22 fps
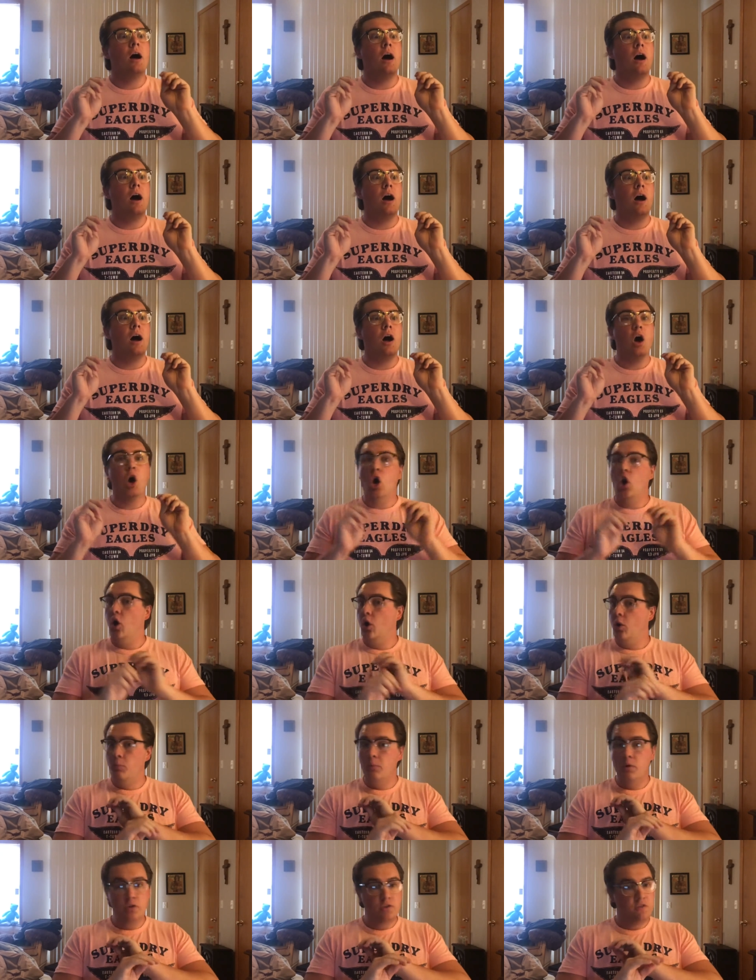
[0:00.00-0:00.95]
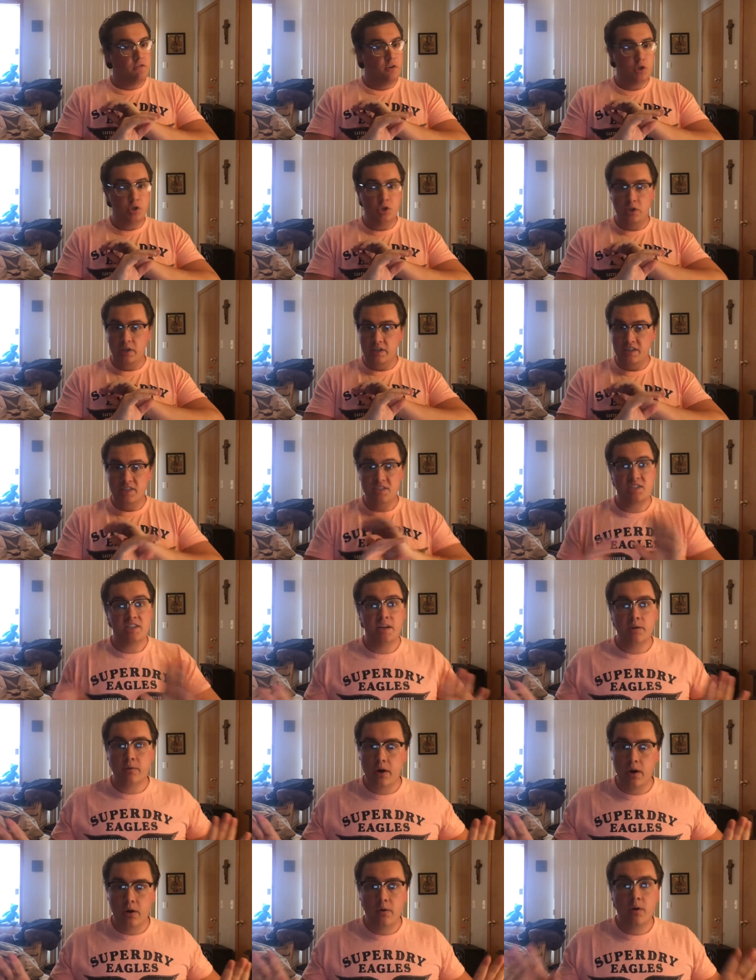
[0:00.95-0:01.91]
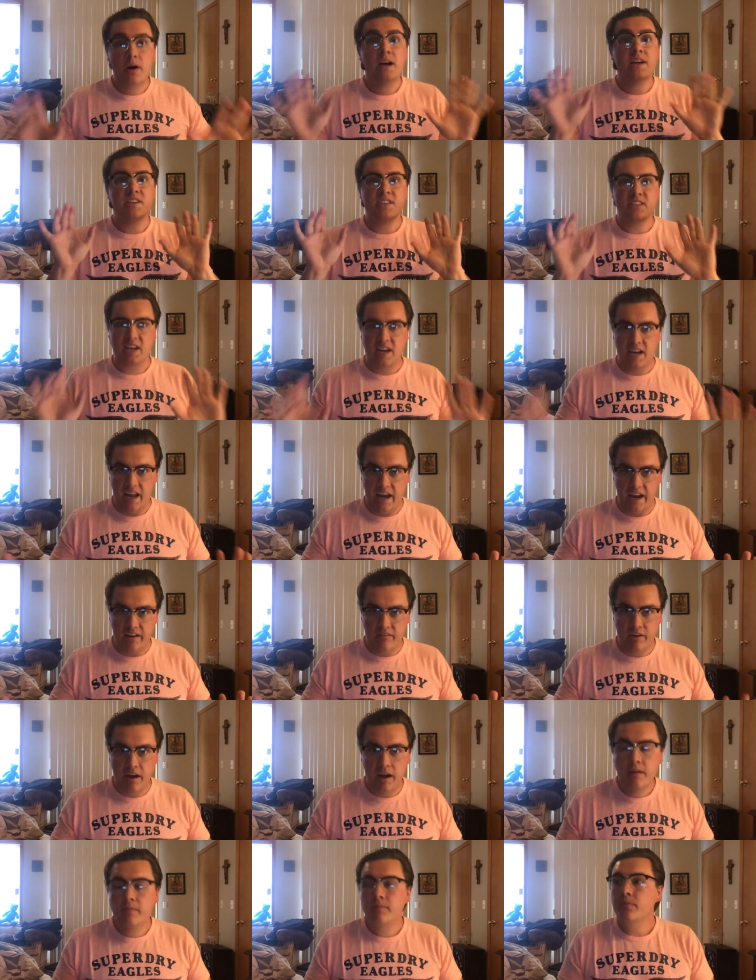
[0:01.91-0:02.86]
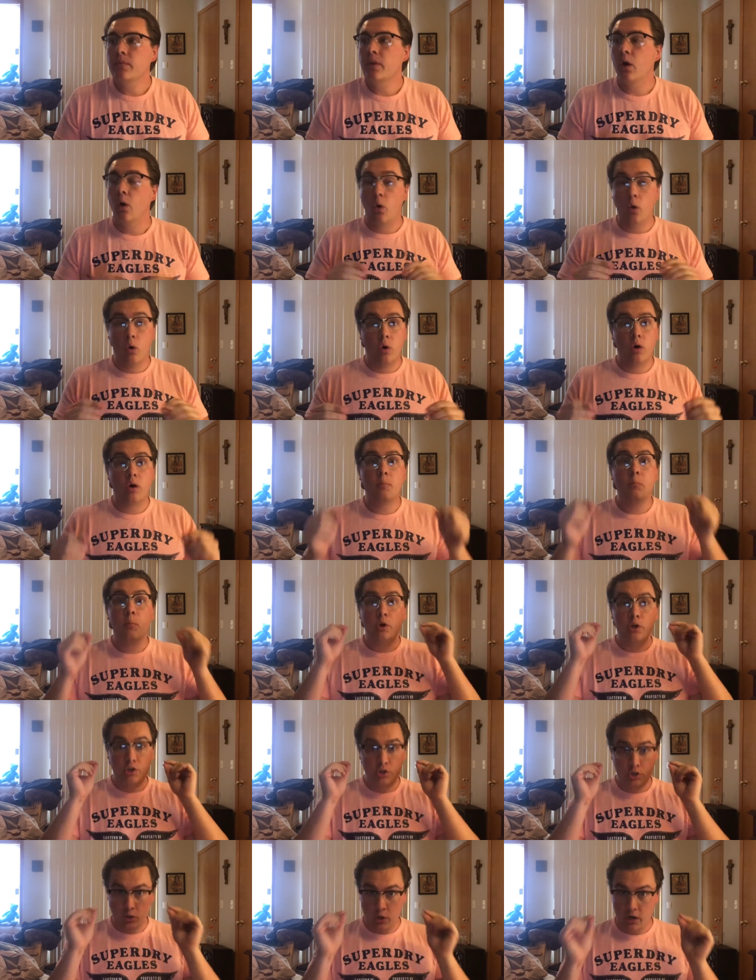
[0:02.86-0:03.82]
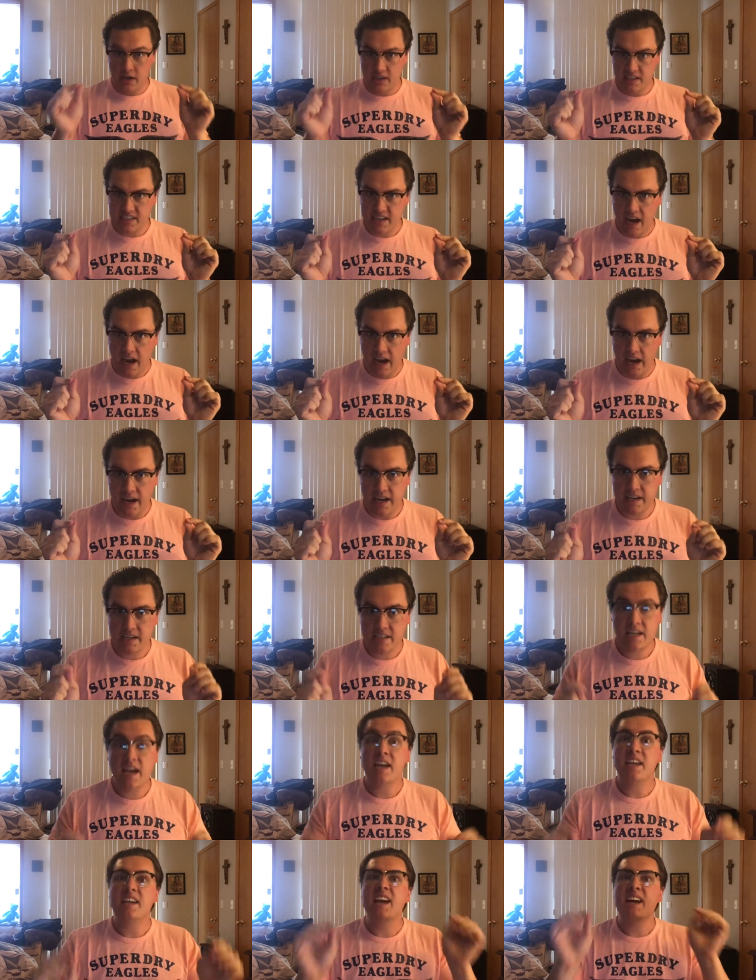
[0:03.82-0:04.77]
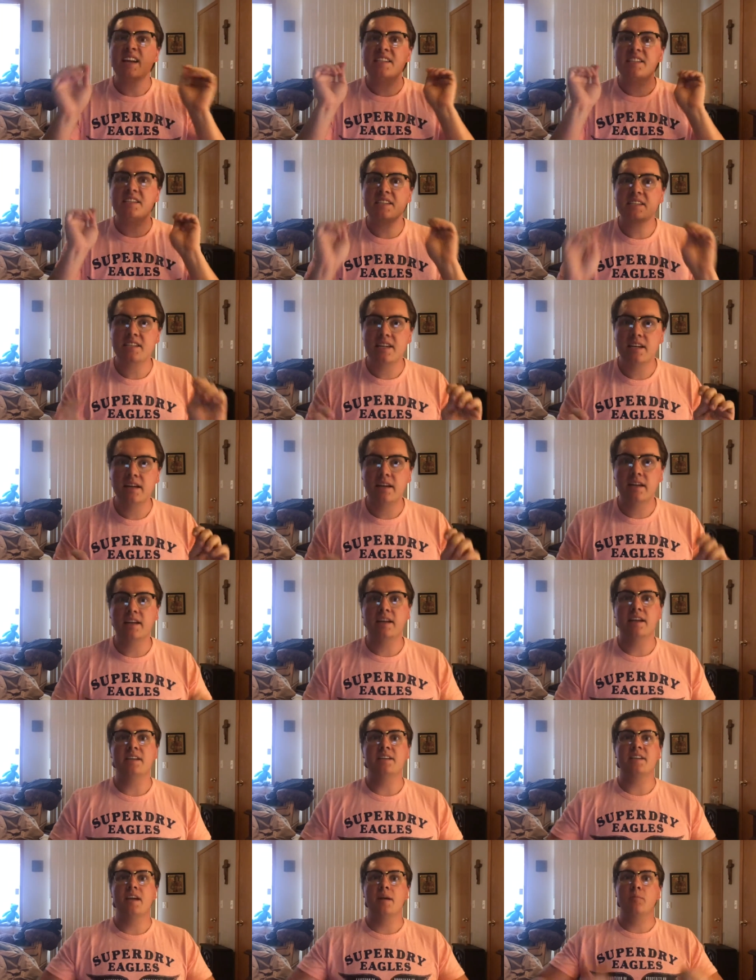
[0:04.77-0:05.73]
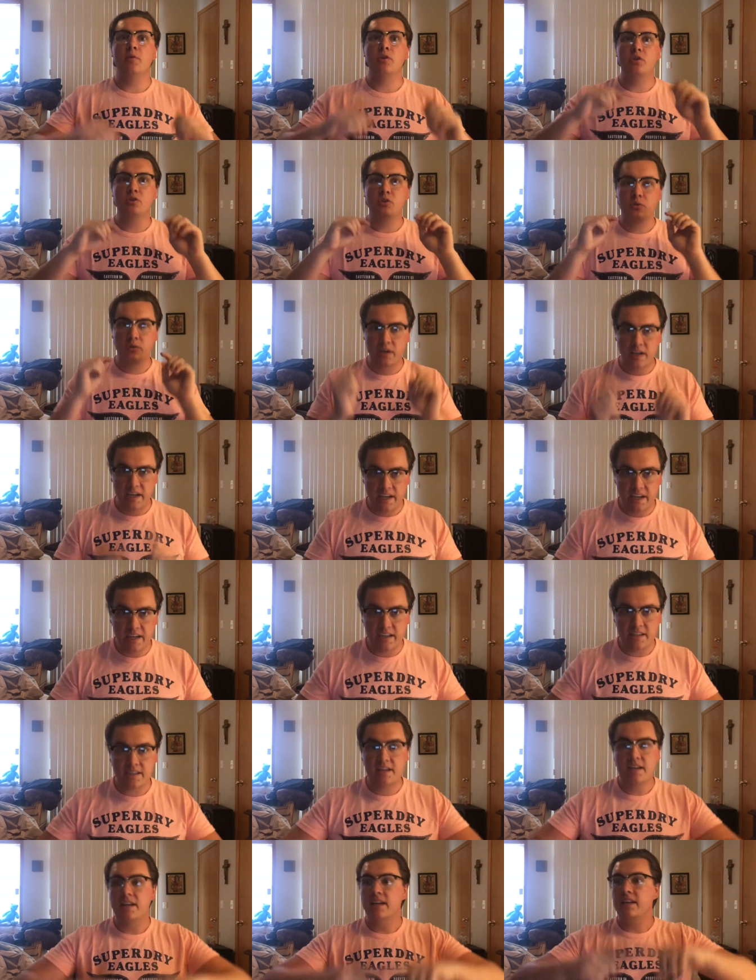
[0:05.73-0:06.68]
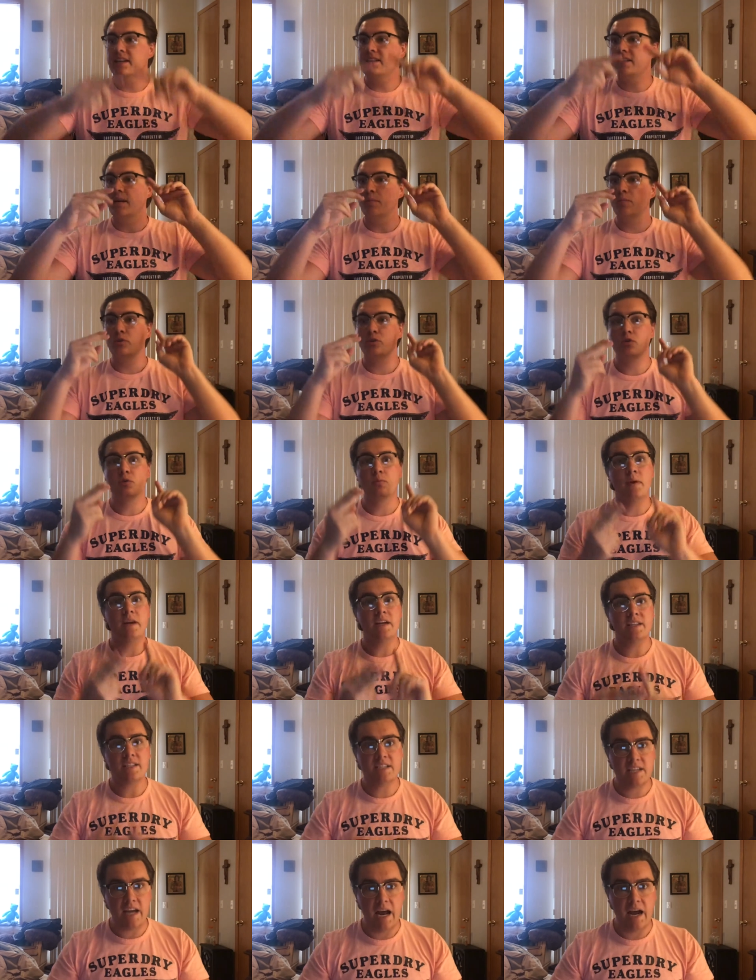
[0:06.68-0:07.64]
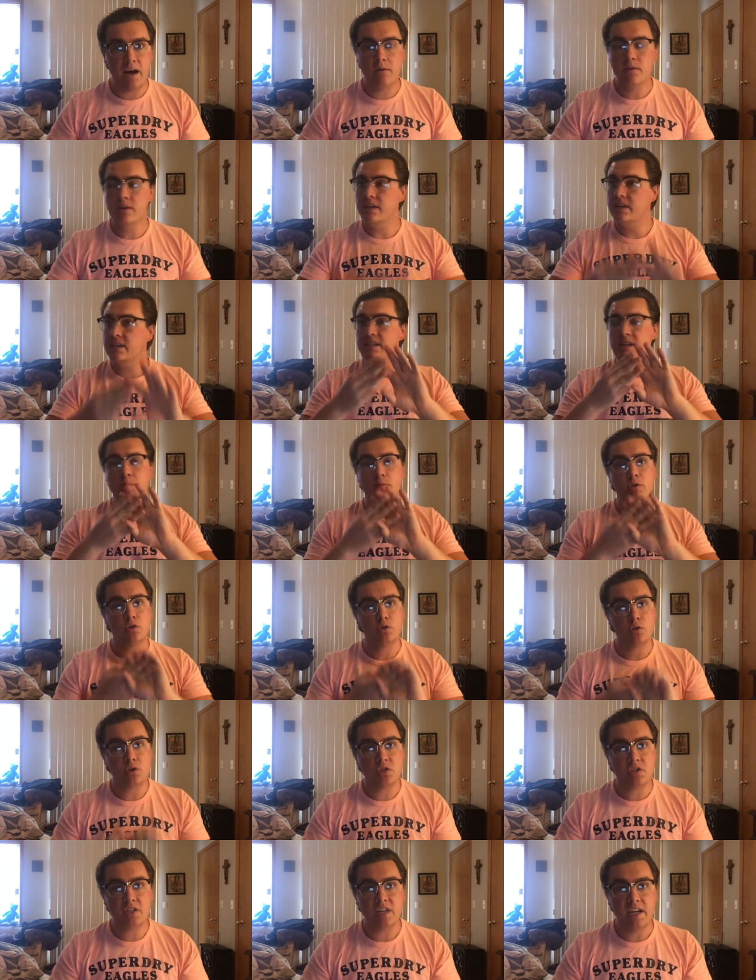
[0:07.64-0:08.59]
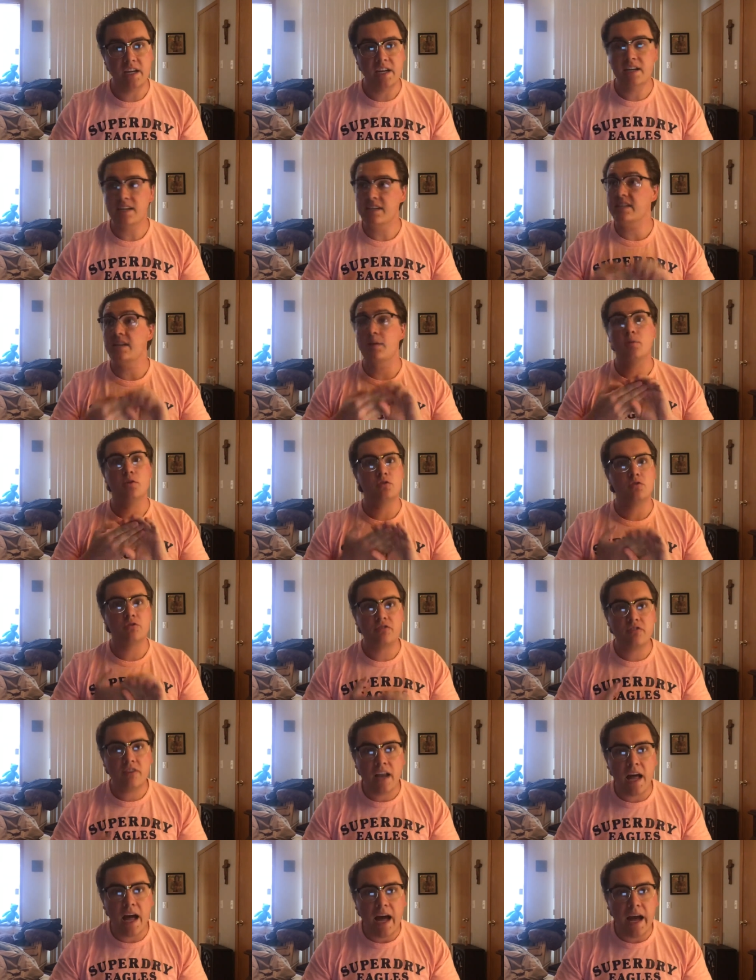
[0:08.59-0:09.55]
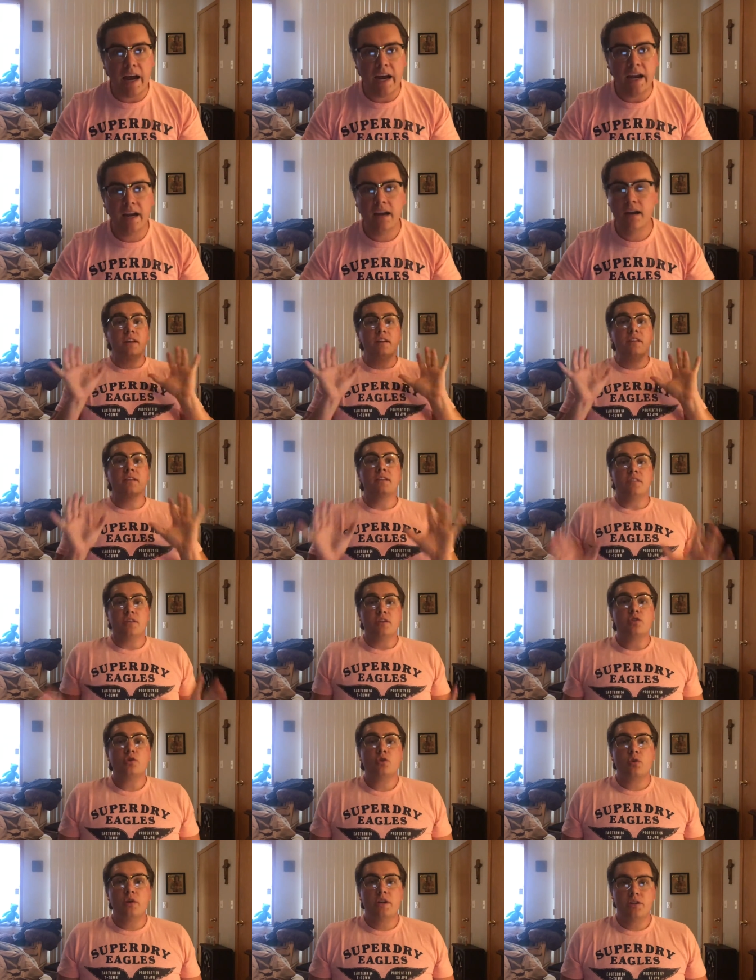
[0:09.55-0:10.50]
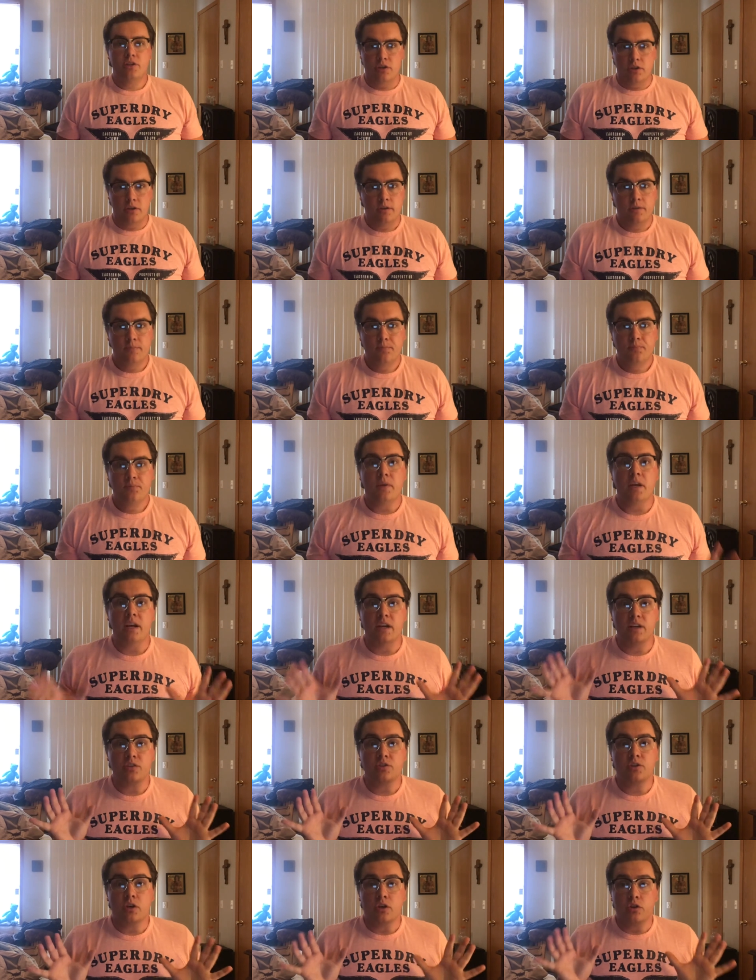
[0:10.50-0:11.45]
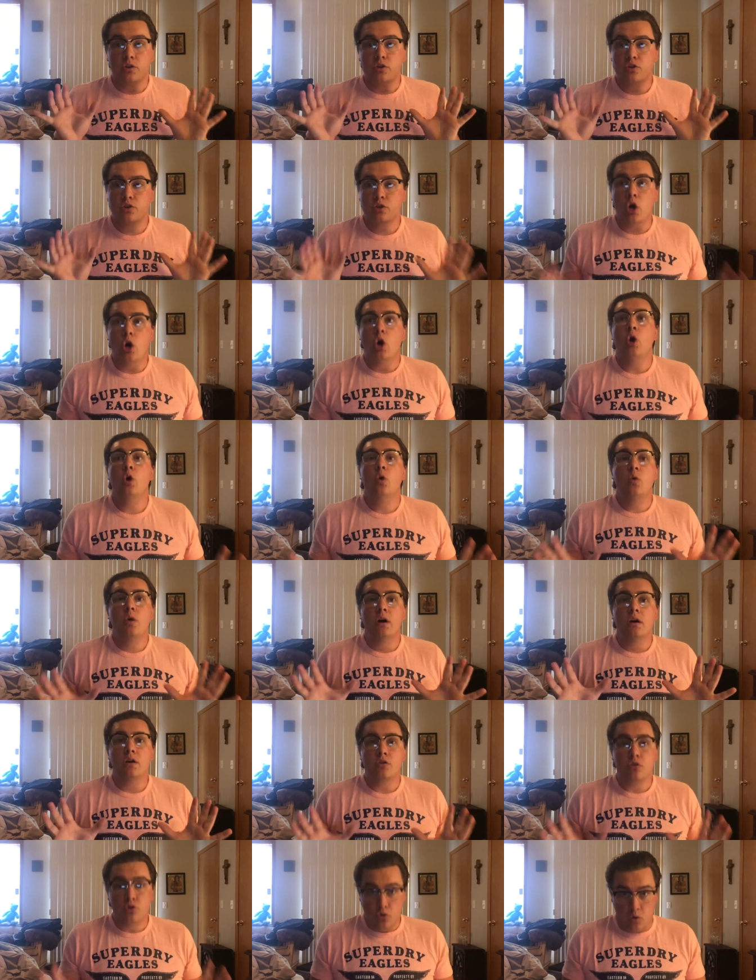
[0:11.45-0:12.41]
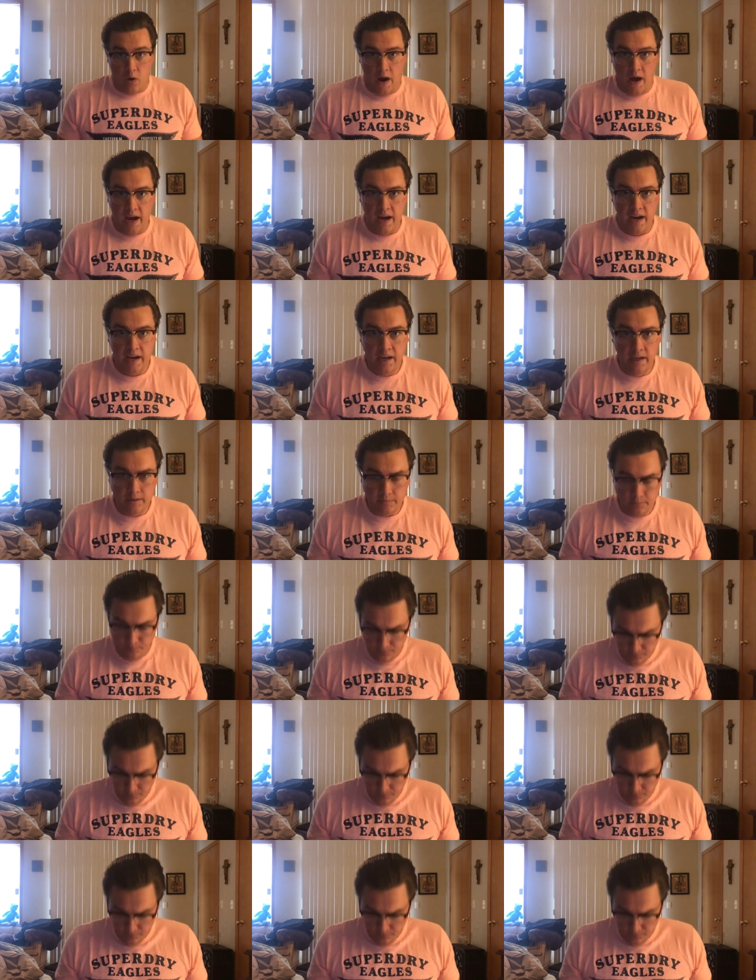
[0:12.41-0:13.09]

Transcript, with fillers: uh, almost virtually zero saliva or moisture on its eyes, yet still it is able to eat. It is able to make sound. It is able to see. It is able to fly. This creature is so dry